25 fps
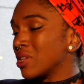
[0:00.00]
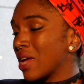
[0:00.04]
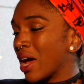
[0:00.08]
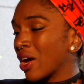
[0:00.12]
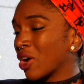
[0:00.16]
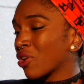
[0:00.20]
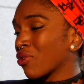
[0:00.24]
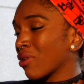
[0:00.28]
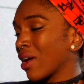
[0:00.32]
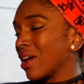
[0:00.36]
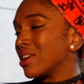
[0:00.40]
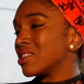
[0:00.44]

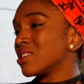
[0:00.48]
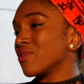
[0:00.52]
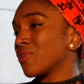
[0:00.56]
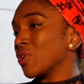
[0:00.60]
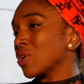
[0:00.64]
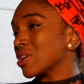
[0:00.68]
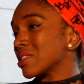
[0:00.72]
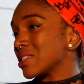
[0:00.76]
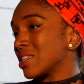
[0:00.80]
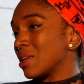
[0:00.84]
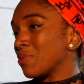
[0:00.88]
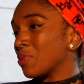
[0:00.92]
down creative
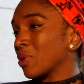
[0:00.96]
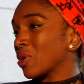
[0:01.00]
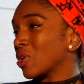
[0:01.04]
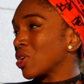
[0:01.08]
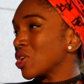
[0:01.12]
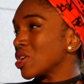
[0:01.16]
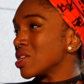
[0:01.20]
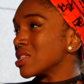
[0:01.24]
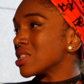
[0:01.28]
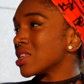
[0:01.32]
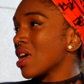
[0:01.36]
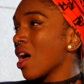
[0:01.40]
hustler,
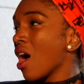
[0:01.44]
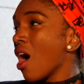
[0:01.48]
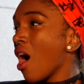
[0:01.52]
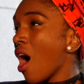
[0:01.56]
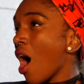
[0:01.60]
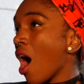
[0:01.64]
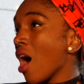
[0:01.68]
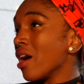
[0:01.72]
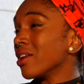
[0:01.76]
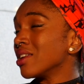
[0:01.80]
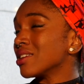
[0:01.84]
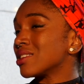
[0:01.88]
because
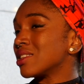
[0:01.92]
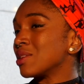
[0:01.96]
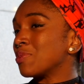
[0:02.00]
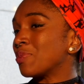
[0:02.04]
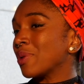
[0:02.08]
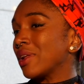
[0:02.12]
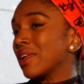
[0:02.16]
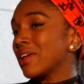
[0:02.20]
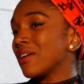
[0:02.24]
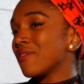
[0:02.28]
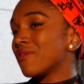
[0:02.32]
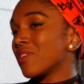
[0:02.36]
I honestly
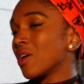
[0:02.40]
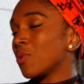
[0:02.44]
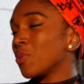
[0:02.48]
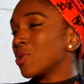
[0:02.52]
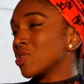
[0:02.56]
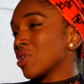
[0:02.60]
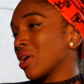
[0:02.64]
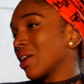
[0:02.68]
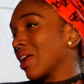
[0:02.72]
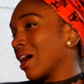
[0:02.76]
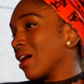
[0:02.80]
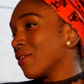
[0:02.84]
believe that we
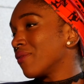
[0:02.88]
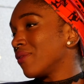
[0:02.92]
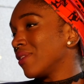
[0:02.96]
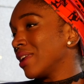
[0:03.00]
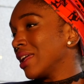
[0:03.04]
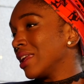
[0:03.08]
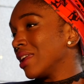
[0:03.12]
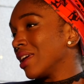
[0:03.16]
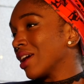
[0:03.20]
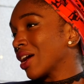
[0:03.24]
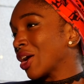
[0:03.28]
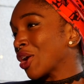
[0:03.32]
don't have
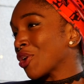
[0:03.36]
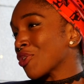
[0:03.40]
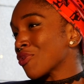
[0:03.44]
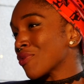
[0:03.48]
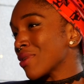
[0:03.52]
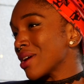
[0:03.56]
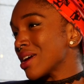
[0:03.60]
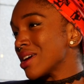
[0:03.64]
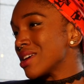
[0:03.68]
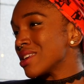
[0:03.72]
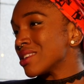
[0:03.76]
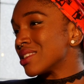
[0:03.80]
linear
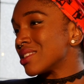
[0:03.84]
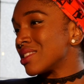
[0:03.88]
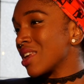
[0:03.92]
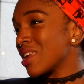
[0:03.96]
careers,